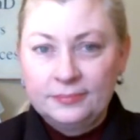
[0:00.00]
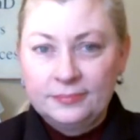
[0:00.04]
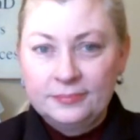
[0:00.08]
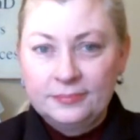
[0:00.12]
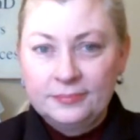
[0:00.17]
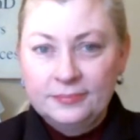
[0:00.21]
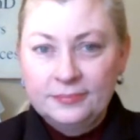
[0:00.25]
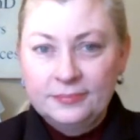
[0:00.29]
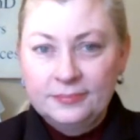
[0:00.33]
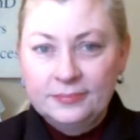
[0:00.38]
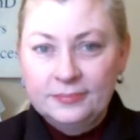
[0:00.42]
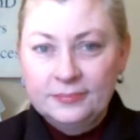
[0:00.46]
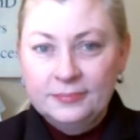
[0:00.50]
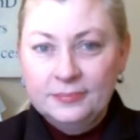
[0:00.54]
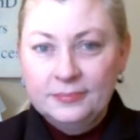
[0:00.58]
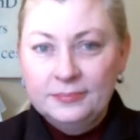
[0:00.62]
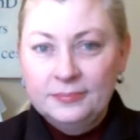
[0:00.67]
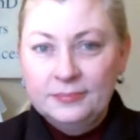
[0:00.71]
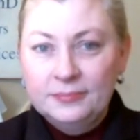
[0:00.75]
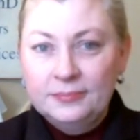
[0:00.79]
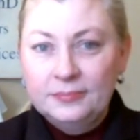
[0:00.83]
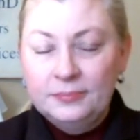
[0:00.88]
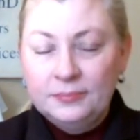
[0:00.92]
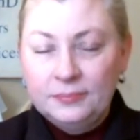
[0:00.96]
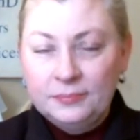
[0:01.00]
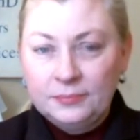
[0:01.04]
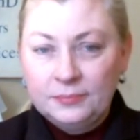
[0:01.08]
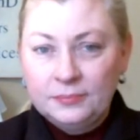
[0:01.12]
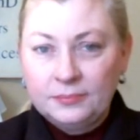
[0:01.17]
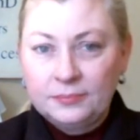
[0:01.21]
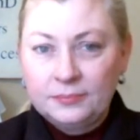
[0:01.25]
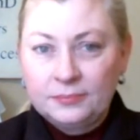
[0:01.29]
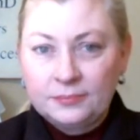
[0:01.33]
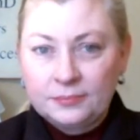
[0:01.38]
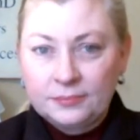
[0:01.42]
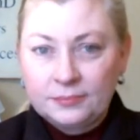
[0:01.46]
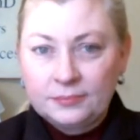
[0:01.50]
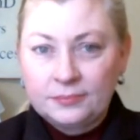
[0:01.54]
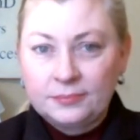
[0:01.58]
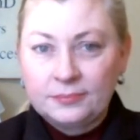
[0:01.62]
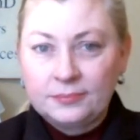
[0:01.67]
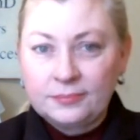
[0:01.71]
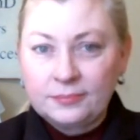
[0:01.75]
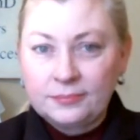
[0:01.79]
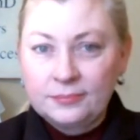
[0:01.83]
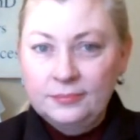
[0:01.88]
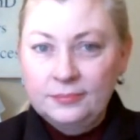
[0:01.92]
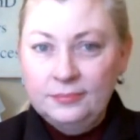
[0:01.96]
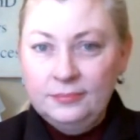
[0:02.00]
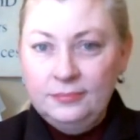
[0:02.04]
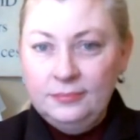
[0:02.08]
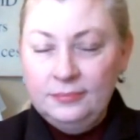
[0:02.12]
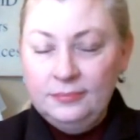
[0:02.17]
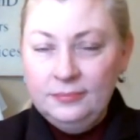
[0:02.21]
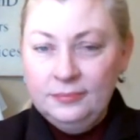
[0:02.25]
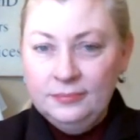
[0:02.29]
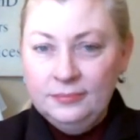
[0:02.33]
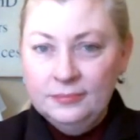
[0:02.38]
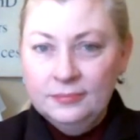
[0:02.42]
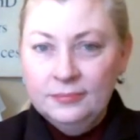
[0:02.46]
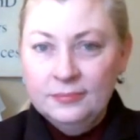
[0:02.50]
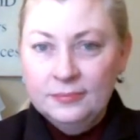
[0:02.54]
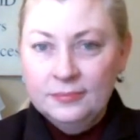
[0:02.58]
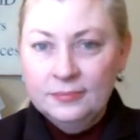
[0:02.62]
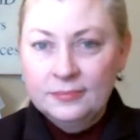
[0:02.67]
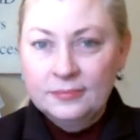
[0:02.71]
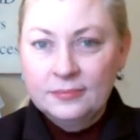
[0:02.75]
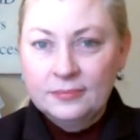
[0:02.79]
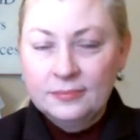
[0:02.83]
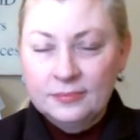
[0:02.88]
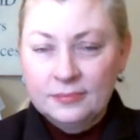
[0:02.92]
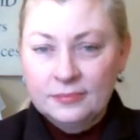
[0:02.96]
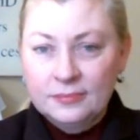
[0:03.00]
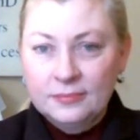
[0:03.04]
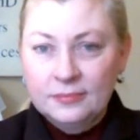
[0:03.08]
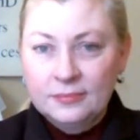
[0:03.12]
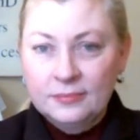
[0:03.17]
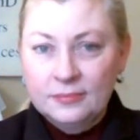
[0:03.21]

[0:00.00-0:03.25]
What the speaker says: The person shown says nothing.